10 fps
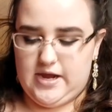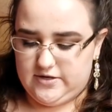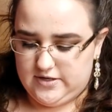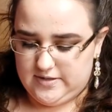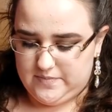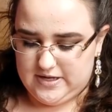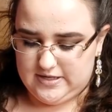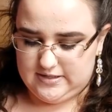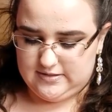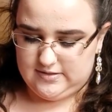I could
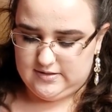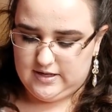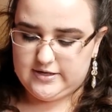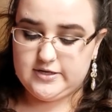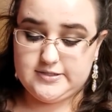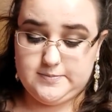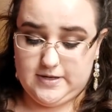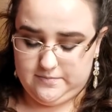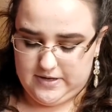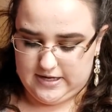
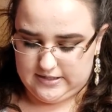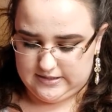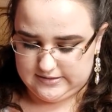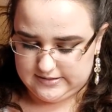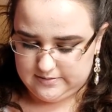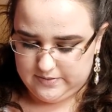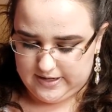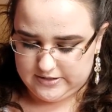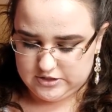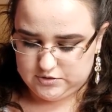expand pan easily, but
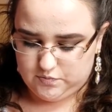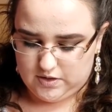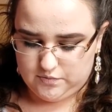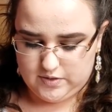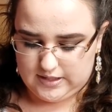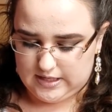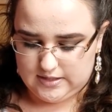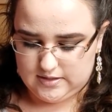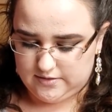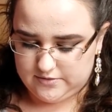I just want to work
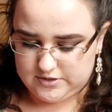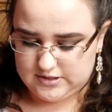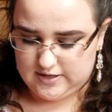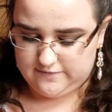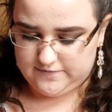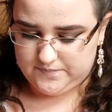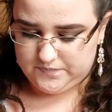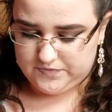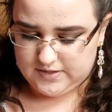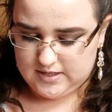on other stuff.
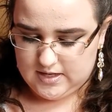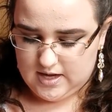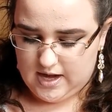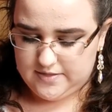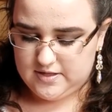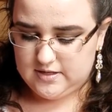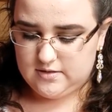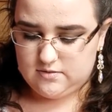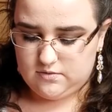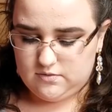I
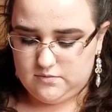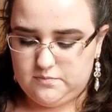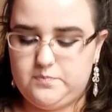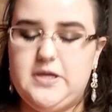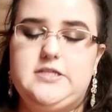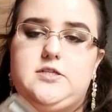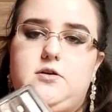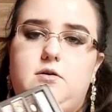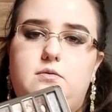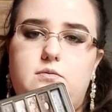think
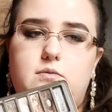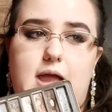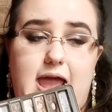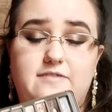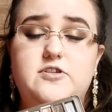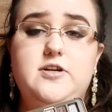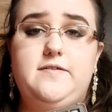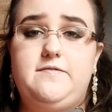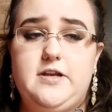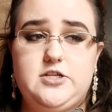Pistol, after
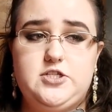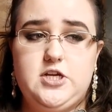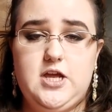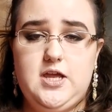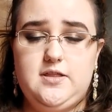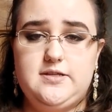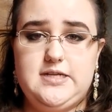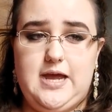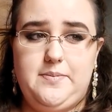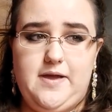I finish the
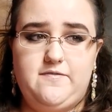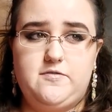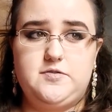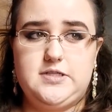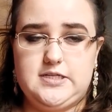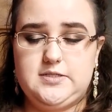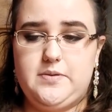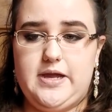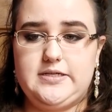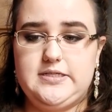top half of
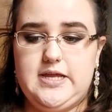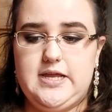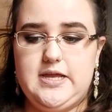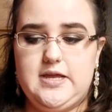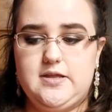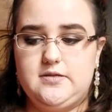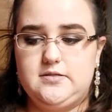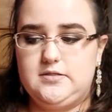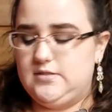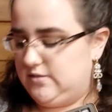Suspect
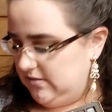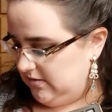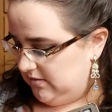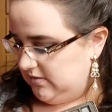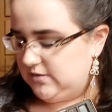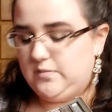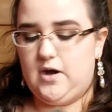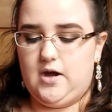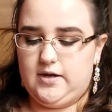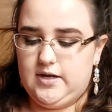and
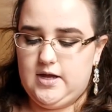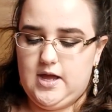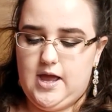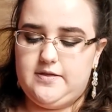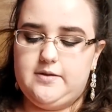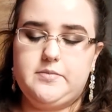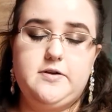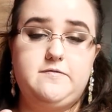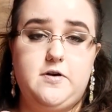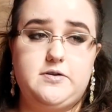Smog, I think I'm
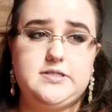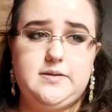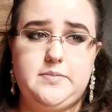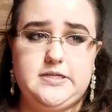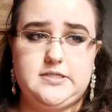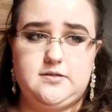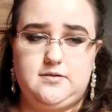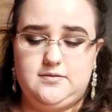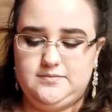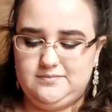going to focus on
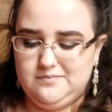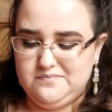Pistol